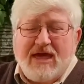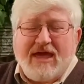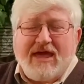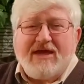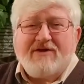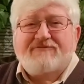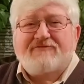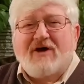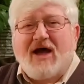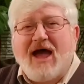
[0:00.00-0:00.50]

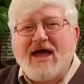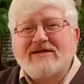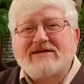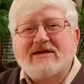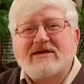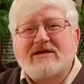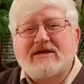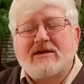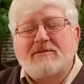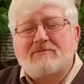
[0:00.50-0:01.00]
If I
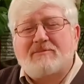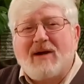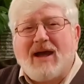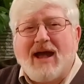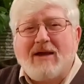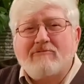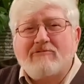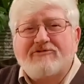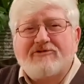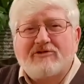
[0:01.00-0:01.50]
could get
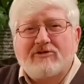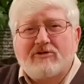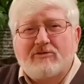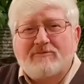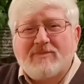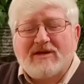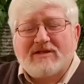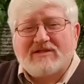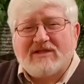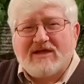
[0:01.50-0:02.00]
by with a little
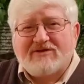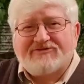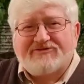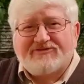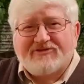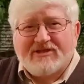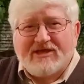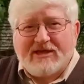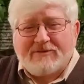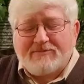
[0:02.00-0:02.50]
bit less
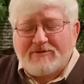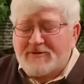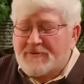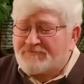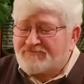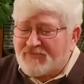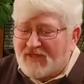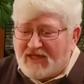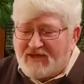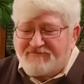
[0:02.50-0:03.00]
sleep,
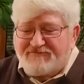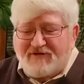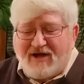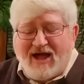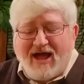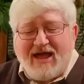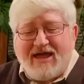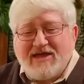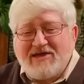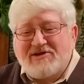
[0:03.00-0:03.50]
if
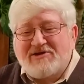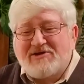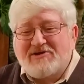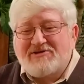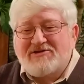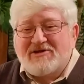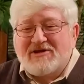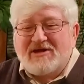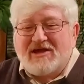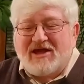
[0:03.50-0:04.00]
I
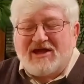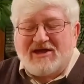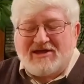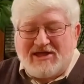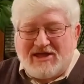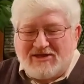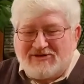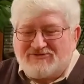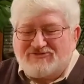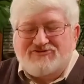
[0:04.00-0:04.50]
could
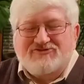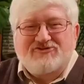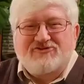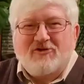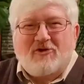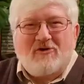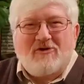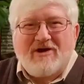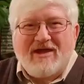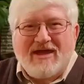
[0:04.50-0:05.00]

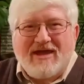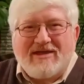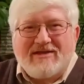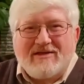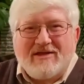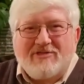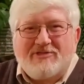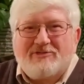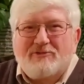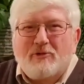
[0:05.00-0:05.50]
enjoy
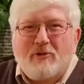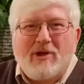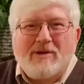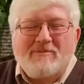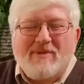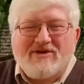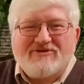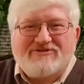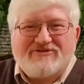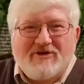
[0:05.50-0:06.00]
throwing
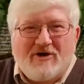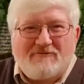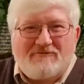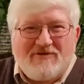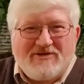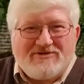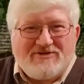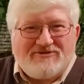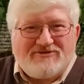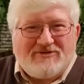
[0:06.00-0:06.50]
myself
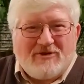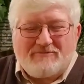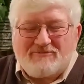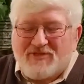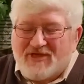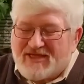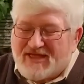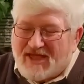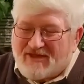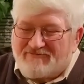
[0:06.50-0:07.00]
into
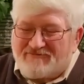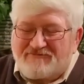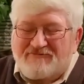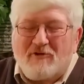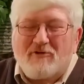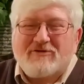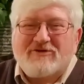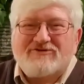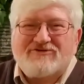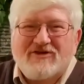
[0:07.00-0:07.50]
something and
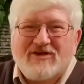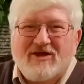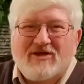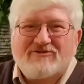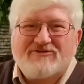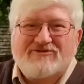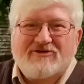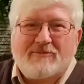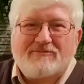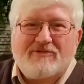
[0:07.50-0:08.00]
focusing
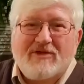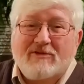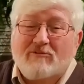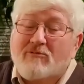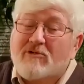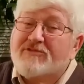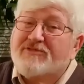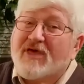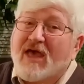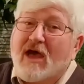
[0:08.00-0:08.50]
on something
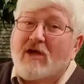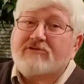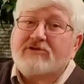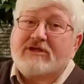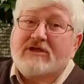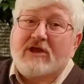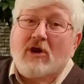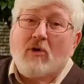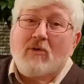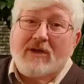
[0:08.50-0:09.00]

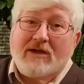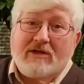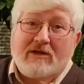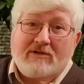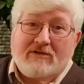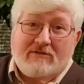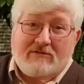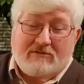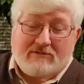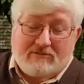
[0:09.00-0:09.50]
without
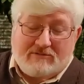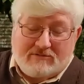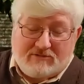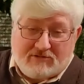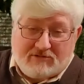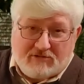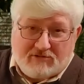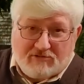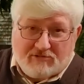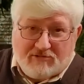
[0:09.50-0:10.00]
going
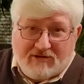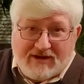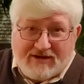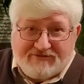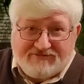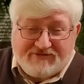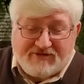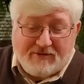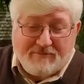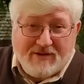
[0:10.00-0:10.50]

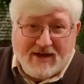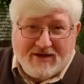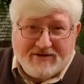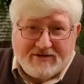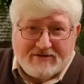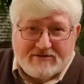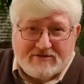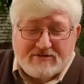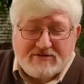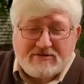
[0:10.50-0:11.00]
crazy about
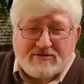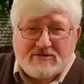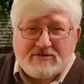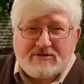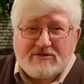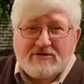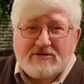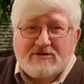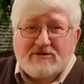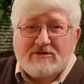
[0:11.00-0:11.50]
it,
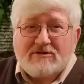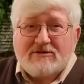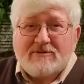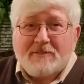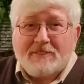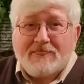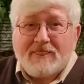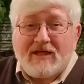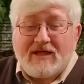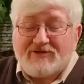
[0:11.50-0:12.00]

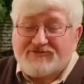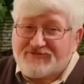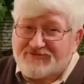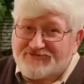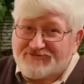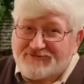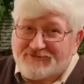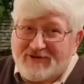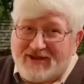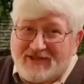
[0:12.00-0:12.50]
it's a
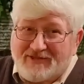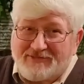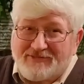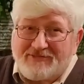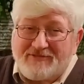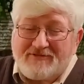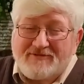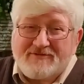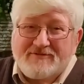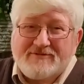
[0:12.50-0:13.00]
strength.